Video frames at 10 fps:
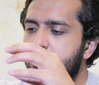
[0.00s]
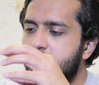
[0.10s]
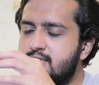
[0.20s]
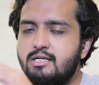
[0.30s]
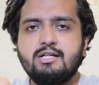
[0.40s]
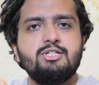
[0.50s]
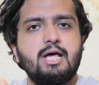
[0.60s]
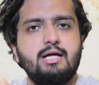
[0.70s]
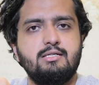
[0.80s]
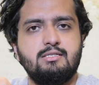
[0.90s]
search
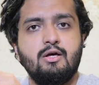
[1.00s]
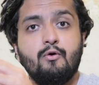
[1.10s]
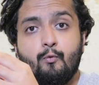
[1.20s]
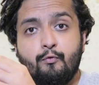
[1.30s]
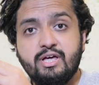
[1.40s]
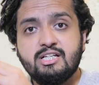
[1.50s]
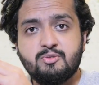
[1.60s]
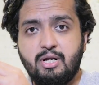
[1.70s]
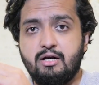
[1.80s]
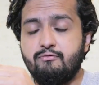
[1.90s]
ads, various
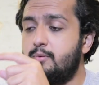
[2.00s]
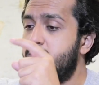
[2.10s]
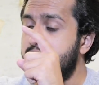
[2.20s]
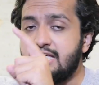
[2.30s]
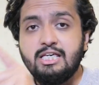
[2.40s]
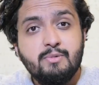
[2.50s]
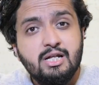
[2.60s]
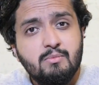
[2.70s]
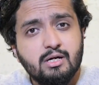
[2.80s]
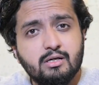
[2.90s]
platforms,
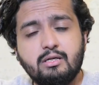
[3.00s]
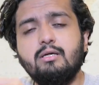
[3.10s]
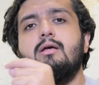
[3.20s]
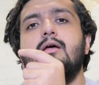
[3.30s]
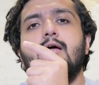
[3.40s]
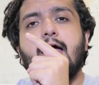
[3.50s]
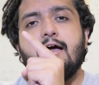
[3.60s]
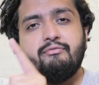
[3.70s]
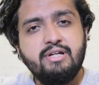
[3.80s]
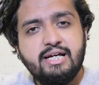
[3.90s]
email marketing,
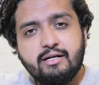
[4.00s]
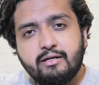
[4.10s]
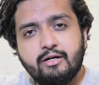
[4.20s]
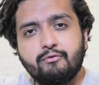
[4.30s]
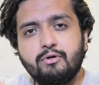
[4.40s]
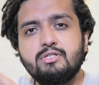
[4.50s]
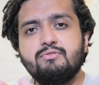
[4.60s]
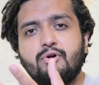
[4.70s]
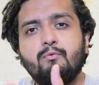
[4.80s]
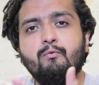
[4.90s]
affiliate networks
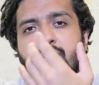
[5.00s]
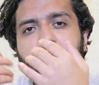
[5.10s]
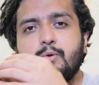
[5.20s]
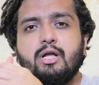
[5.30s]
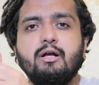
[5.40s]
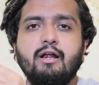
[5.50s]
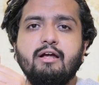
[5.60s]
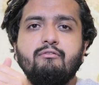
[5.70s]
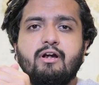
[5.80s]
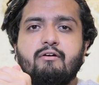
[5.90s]
from where you can
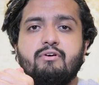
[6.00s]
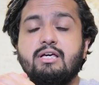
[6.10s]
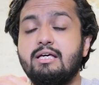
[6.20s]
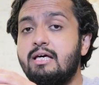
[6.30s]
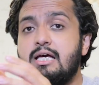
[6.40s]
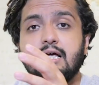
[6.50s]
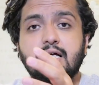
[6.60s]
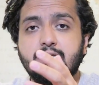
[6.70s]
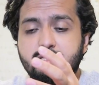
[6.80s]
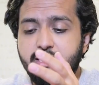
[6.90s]
drive traffic.
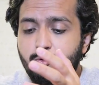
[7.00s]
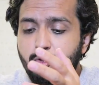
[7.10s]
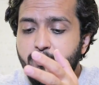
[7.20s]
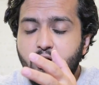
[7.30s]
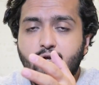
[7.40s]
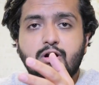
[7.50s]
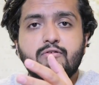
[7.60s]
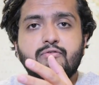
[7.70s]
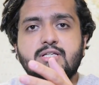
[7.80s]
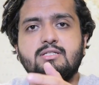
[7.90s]
There could be a lot
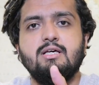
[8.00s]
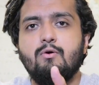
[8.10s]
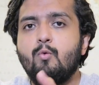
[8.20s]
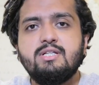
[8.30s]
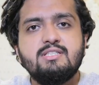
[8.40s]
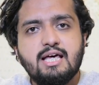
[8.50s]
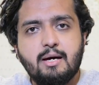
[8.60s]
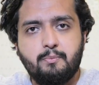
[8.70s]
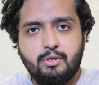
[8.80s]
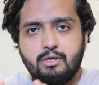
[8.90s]
of ways.
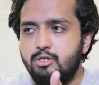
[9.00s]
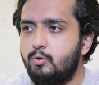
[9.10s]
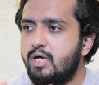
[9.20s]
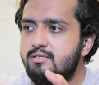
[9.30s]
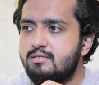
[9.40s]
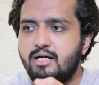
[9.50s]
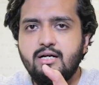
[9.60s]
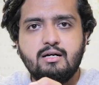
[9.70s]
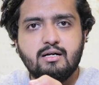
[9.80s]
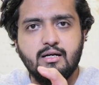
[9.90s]
WhatsApp, you can
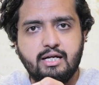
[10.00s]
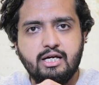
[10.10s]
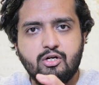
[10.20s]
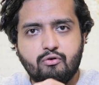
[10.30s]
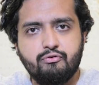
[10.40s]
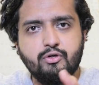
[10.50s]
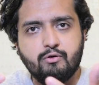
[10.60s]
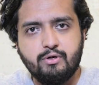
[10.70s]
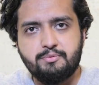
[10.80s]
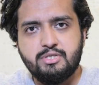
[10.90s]
send a link of your
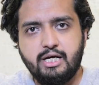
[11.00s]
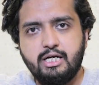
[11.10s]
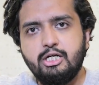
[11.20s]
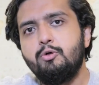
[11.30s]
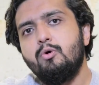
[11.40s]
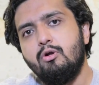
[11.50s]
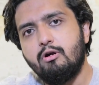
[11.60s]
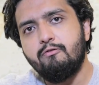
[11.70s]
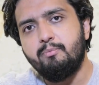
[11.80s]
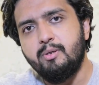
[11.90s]
website to a
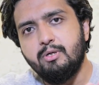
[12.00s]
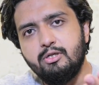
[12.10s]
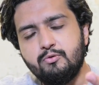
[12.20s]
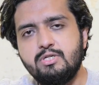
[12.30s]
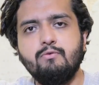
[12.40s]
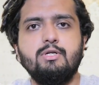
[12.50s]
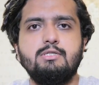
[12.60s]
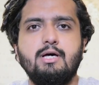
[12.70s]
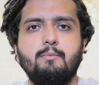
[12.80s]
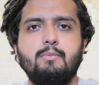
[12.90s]
lot of people using
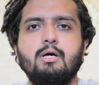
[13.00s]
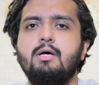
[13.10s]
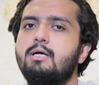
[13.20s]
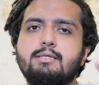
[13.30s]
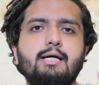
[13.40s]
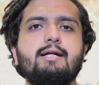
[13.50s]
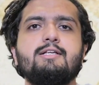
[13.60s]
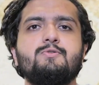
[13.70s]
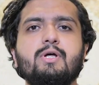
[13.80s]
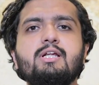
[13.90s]
WhatsApp. That
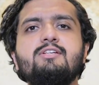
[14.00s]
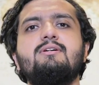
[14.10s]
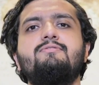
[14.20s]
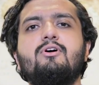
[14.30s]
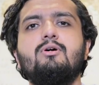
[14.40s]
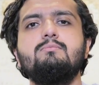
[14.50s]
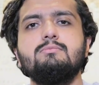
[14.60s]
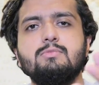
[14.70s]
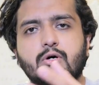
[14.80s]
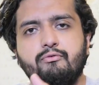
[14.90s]
as well as a form
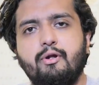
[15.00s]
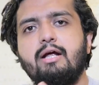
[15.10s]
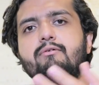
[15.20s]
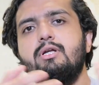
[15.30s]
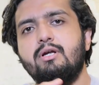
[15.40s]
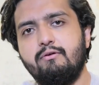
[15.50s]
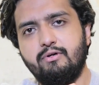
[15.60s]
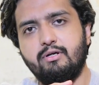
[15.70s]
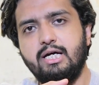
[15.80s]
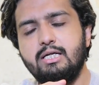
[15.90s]
of driving
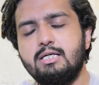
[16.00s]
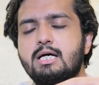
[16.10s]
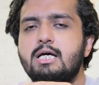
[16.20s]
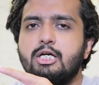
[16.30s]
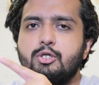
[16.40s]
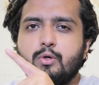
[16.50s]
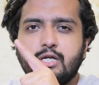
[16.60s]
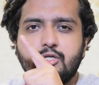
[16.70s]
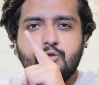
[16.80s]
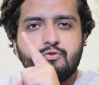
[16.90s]
traffic, right? You
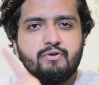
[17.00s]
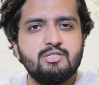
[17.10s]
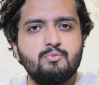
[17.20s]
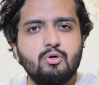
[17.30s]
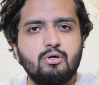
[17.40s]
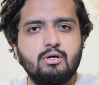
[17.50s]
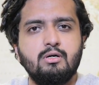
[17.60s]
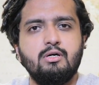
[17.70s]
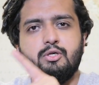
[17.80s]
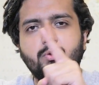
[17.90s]
can use Facebook.
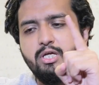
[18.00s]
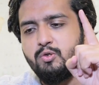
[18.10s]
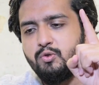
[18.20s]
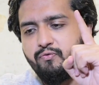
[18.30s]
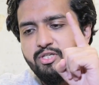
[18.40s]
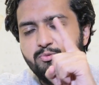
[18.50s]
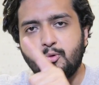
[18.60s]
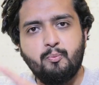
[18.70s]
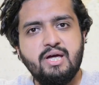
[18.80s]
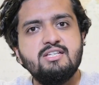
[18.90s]
You can use
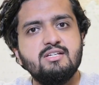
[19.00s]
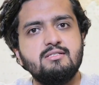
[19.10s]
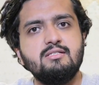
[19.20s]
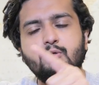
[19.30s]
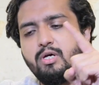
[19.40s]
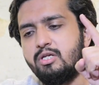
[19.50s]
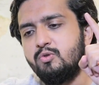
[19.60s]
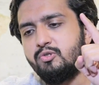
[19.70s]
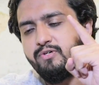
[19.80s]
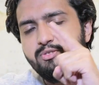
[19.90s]
Facebook pages. You can
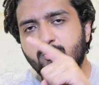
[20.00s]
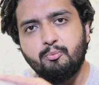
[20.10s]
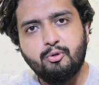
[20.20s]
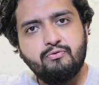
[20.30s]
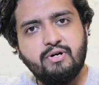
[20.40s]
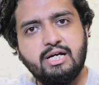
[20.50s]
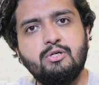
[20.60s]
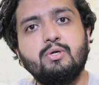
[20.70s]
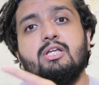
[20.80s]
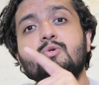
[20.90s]
use Facebook profile.
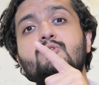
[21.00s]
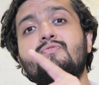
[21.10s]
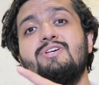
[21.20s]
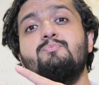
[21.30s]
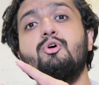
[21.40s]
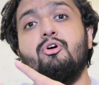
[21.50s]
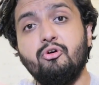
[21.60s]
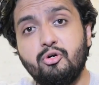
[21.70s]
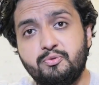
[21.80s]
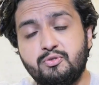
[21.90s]
You can use Facebook
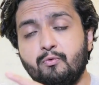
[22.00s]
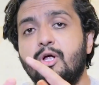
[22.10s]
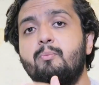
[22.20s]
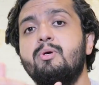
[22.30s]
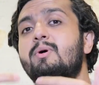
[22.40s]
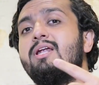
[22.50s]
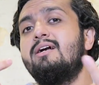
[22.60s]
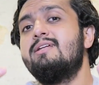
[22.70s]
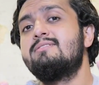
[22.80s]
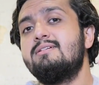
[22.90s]
groups where people are
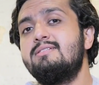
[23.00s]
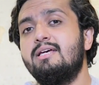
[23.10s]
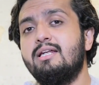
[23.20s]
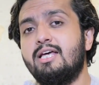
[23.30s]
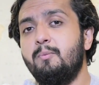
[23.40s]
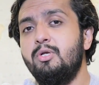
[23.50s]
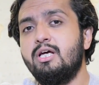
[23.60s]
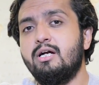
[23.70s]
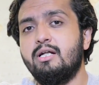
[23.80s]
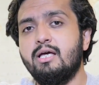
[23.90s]
discussing and
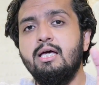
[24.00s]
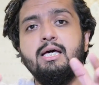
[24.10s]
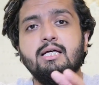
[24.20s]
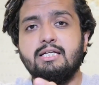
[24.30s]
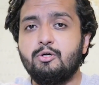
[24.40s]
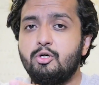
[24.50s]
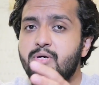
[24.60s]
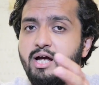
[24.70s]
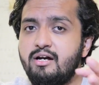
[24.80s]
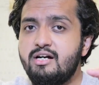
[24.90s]
communicating. There could
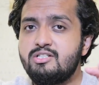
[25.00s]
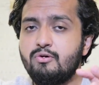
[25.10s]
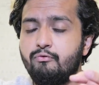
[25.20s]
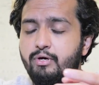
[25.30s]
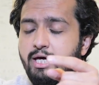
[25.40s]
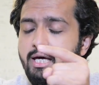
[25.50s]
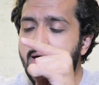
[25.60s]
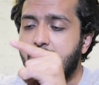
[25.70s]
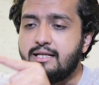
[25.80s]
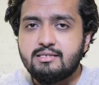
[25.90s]
be hundreds of ways.
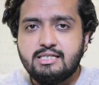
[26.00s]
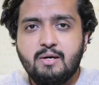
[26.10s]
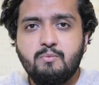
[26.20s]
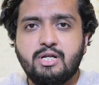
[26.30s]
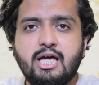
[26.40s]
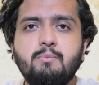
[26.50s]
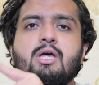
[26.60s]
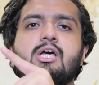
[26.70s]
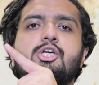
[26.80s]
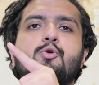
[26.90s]
At the same
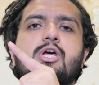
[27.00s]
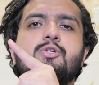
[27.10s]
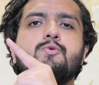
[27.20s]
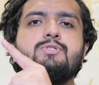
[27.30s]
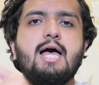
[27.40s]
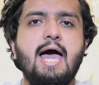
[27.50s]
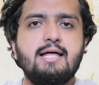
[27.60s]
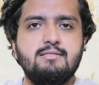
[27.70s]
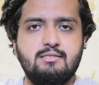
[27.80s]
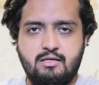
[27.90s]
time, you can use
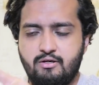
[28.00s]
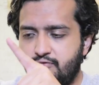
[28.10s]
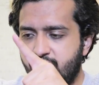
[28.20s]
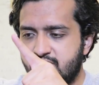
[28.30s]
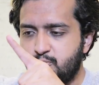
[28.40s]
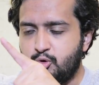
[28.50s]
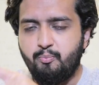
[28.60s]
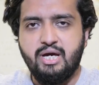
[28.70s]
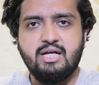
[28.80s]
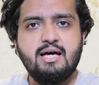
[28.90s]
ads.
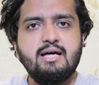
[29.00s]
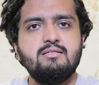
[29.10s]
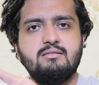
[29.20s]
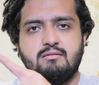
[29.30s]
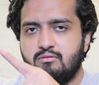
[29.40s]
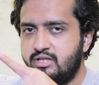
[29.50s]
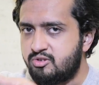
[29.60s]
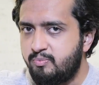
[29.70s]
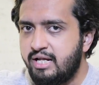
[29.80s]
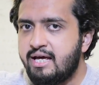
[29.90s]
Facebook paid ads,
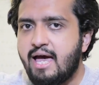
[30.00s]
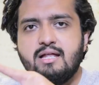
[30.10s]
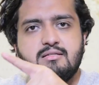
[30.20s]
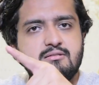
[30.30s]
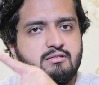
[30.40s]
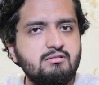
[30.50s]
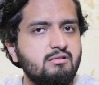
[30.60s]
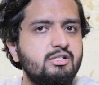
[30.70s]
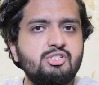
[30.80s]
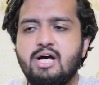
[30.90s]
display ads, search